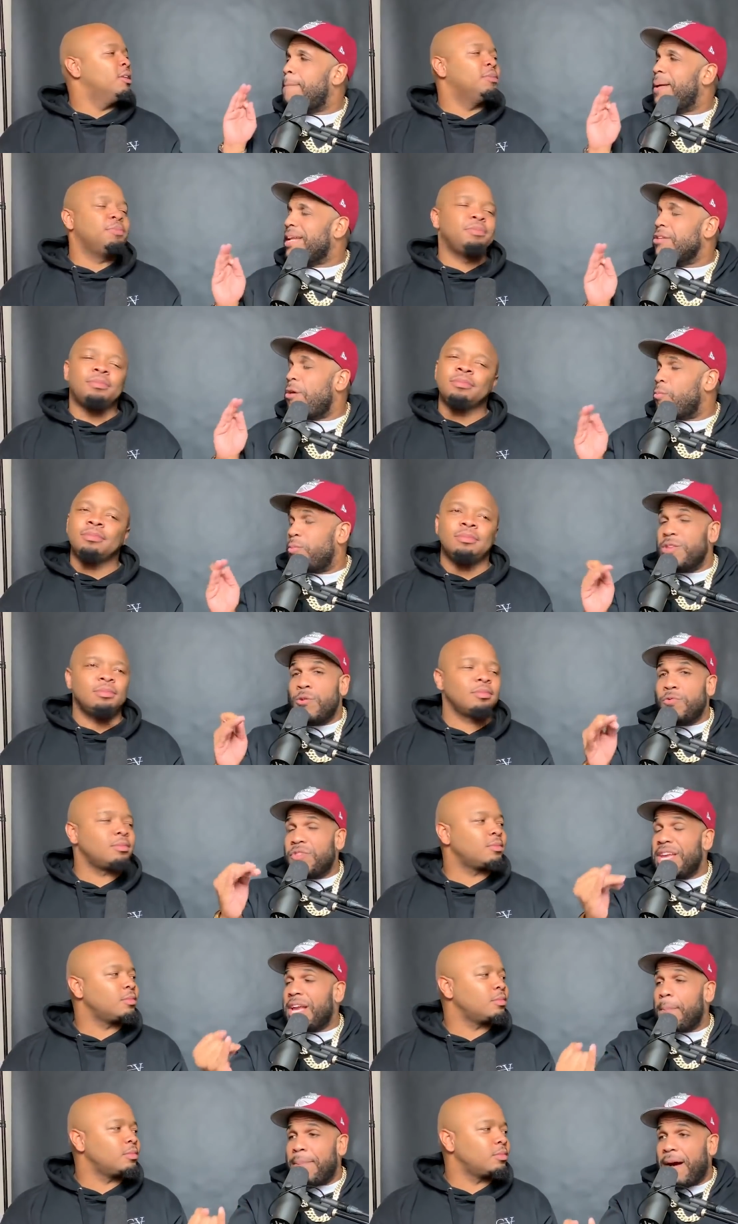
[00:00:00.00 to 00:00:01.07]
Speaker 1: be- no. When you
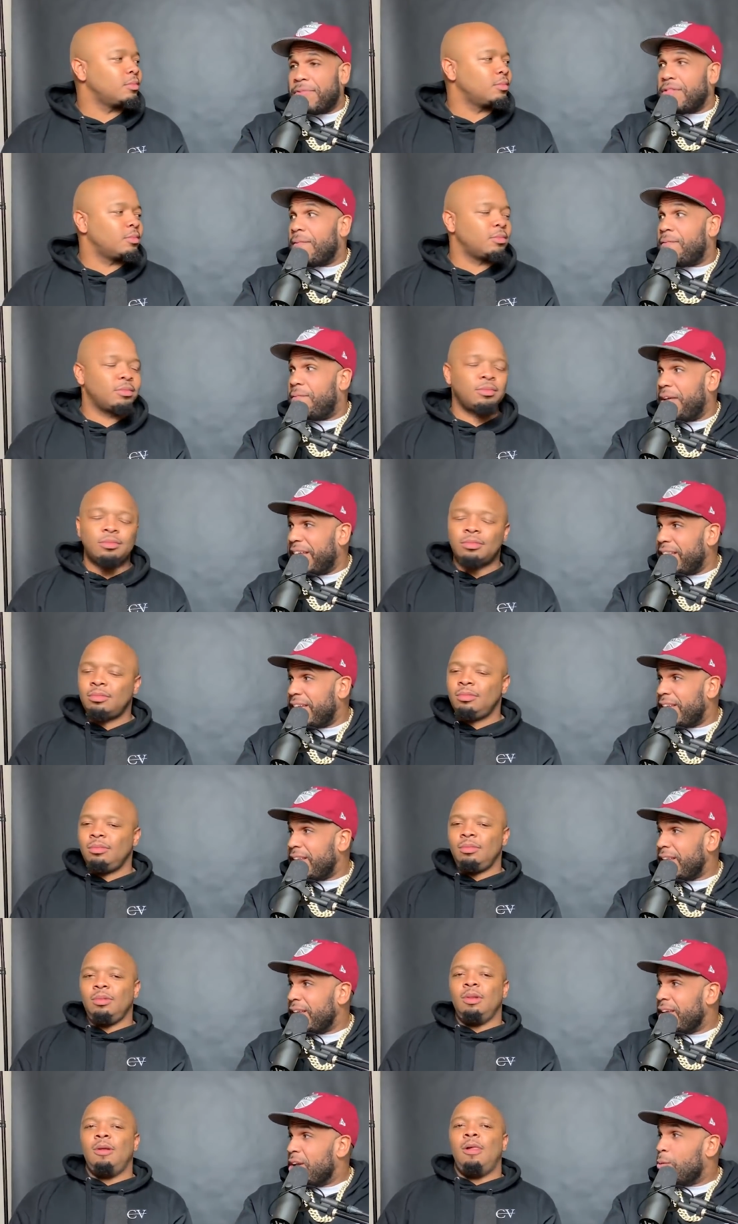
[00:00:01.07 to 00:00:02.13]
think about the villain,
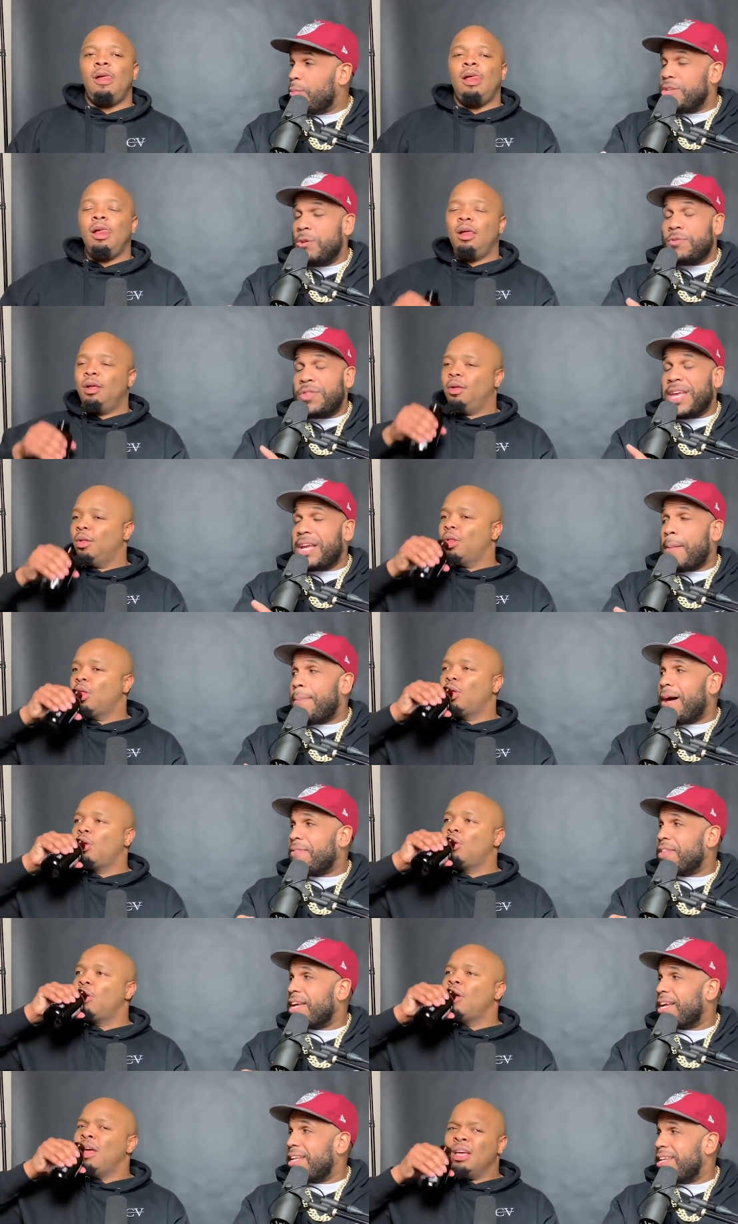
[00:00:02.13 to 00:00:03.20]
when you think about
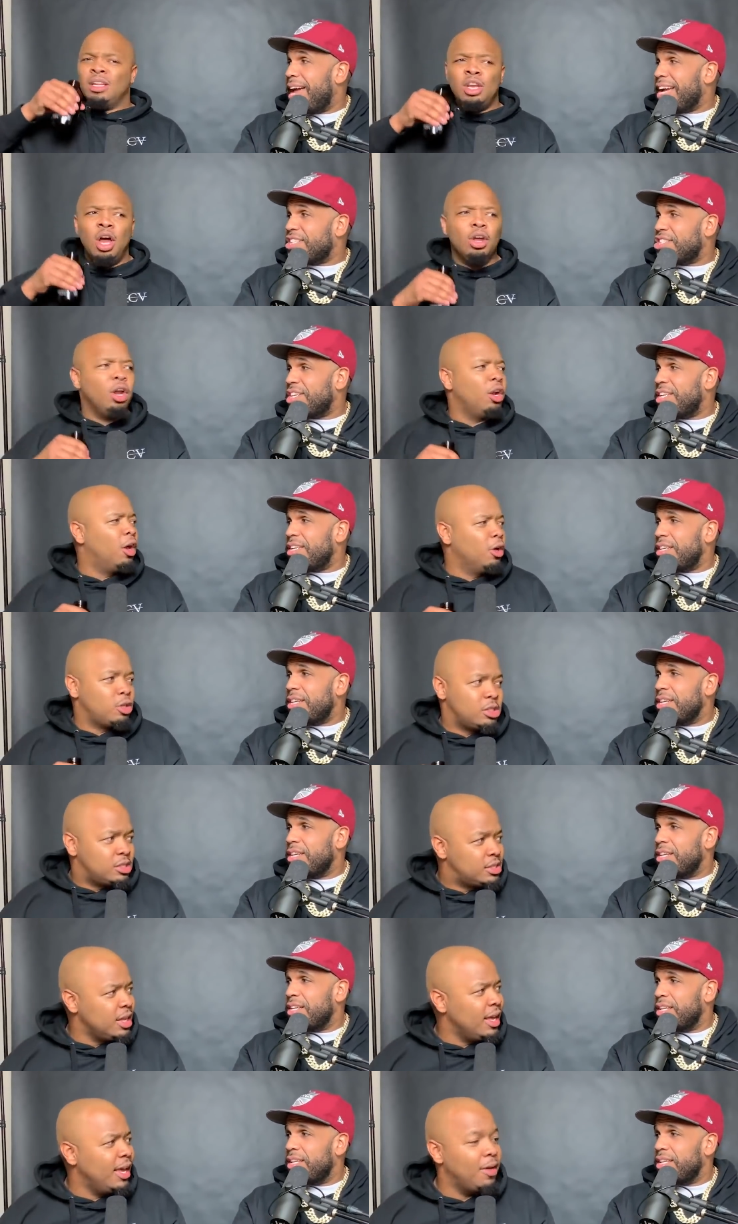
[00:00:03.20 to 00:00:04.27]
the connection, no, no, no.
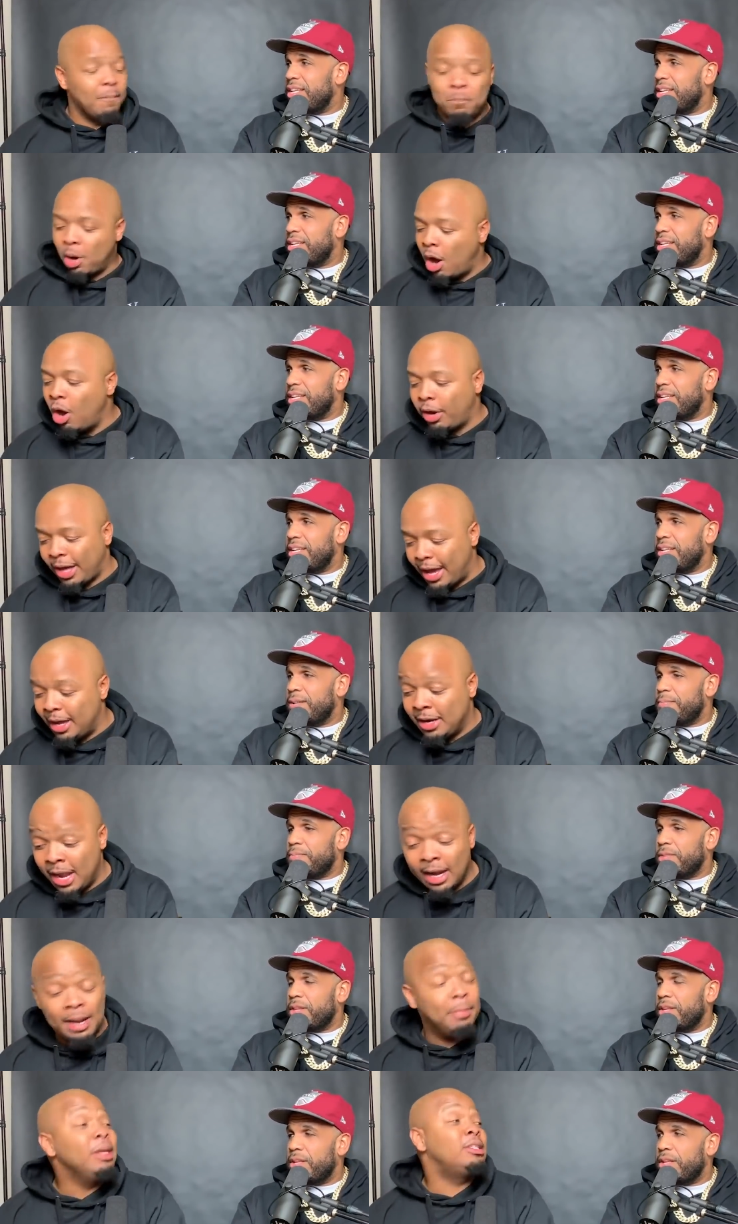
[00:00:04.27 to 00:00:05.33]
Speaker 2: Sit. Okay, now
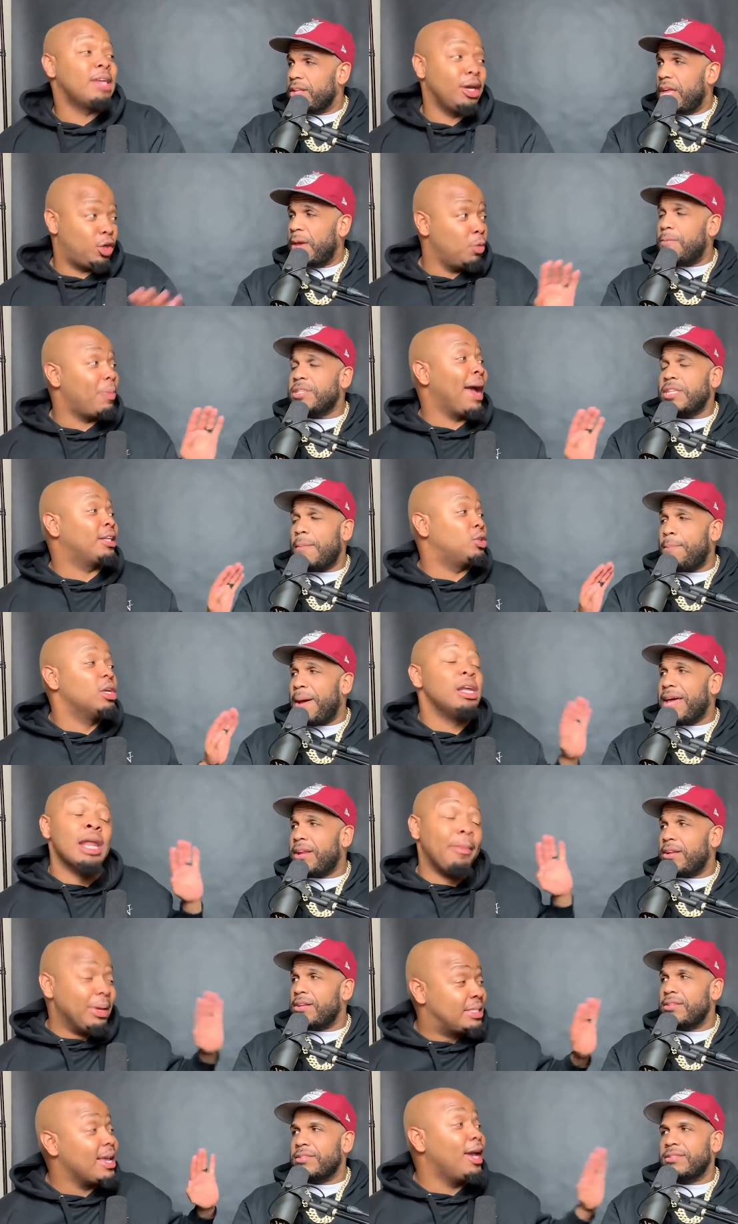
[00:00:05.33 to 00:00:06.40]
let me take he you back. To, let
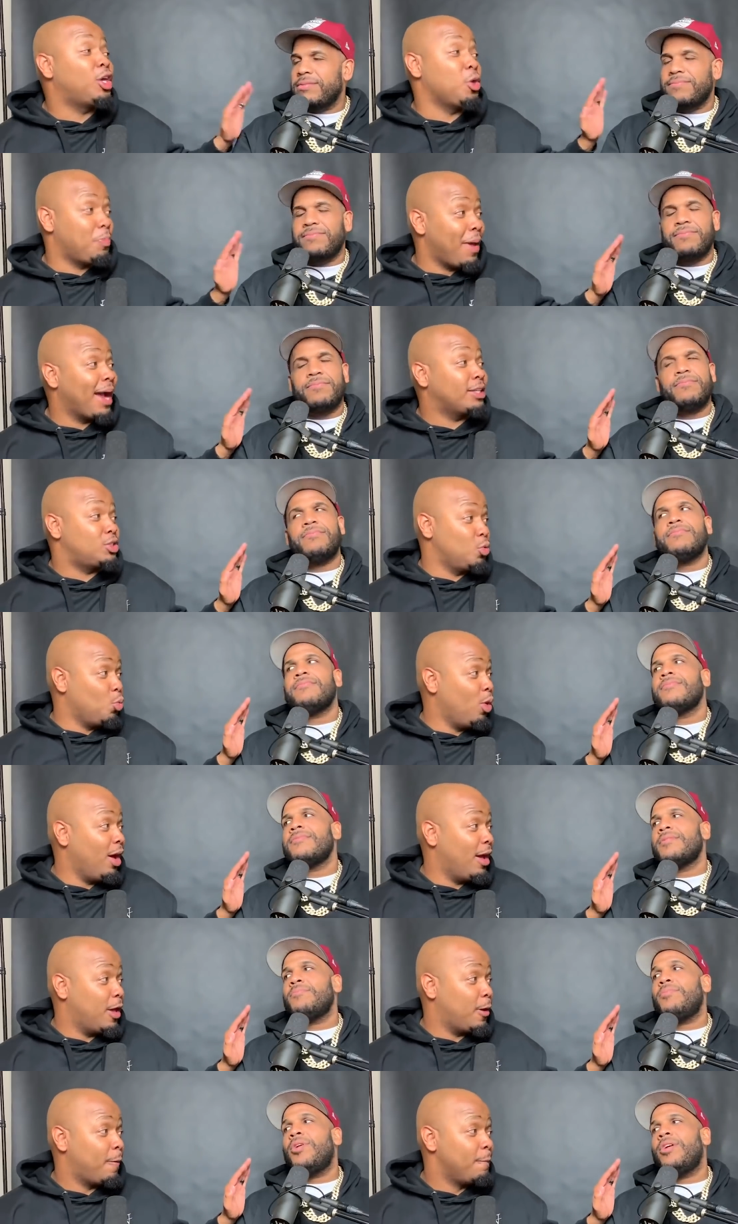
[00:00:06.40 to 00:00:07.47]
me take you back to
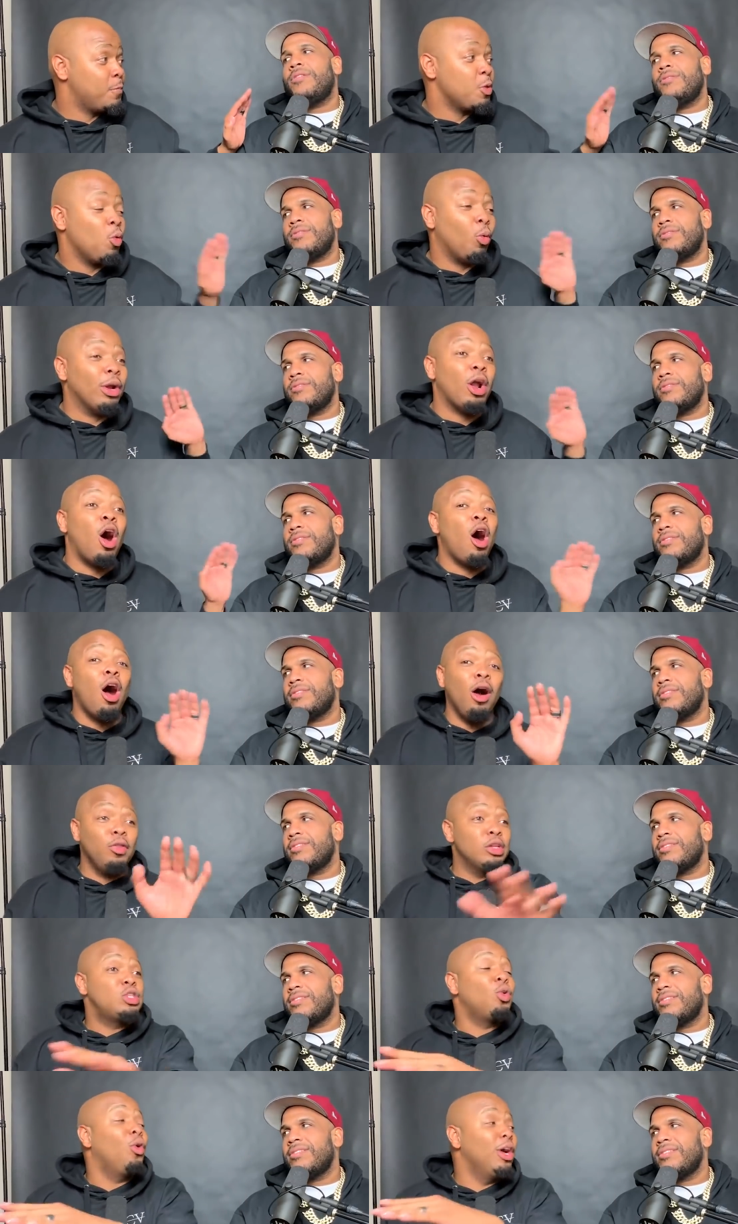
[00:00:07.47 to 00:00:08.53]
one, bro. When all the
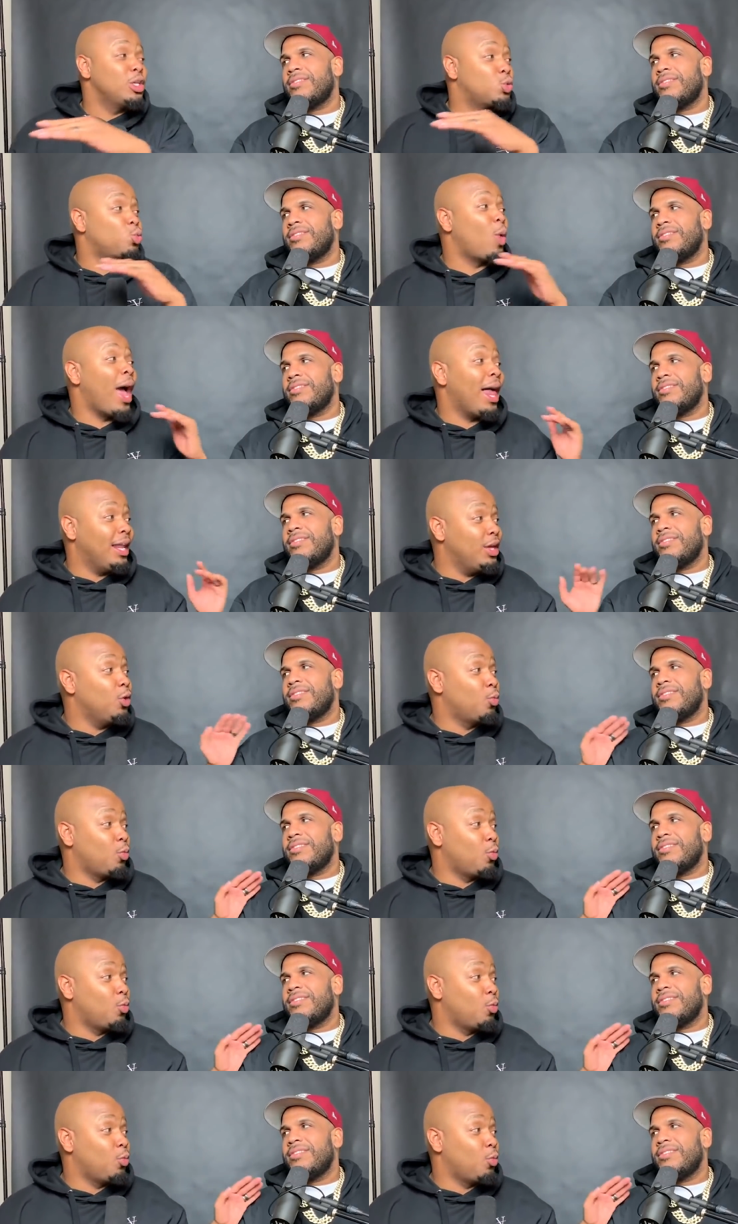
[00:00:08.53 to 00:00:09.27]
toys rally